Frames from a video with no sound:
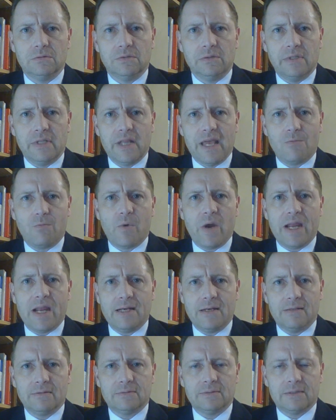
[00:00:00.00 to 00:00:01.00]
net
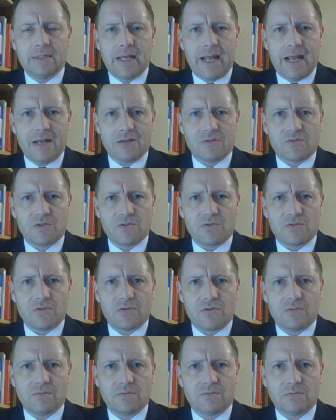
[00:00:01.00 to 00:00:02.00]
weight
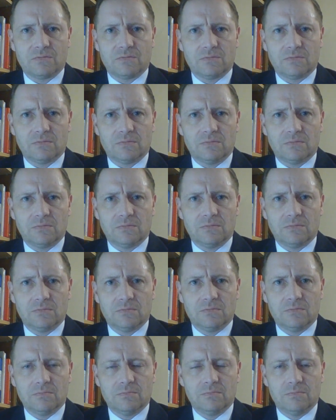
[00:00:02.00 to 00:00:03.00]
ounces.
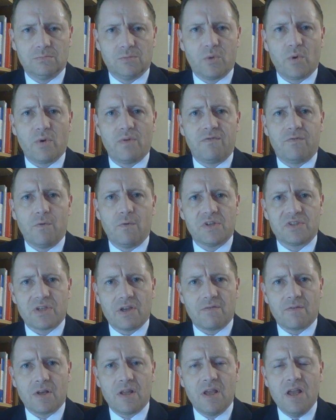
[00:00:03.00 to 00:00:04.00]

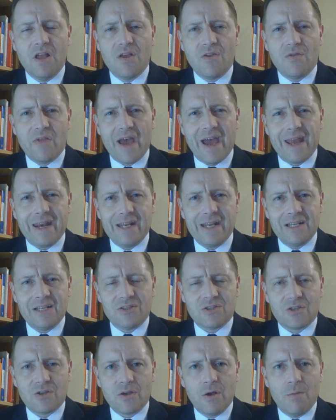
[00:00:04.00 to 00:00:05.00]
0.47. That
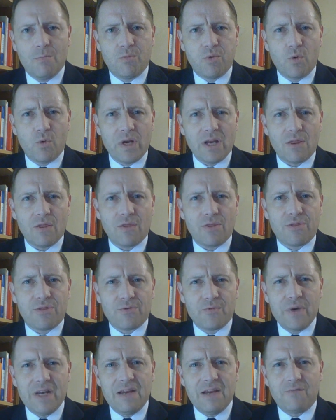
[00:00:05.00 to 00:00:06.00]
is
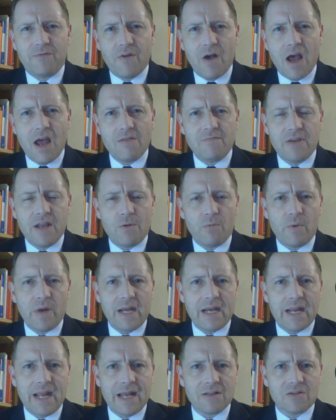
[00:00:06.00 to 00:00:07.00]
0.35 net
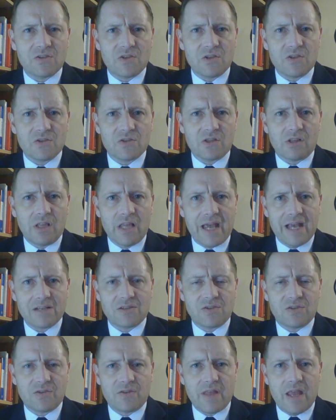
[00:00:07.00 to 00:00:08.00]
weight ounces
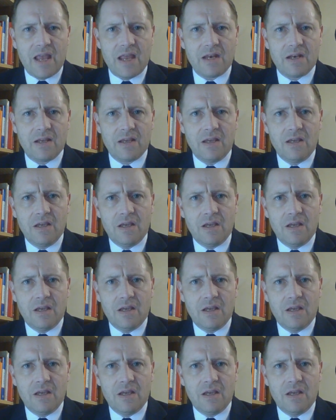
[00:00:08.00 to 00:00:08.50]
less than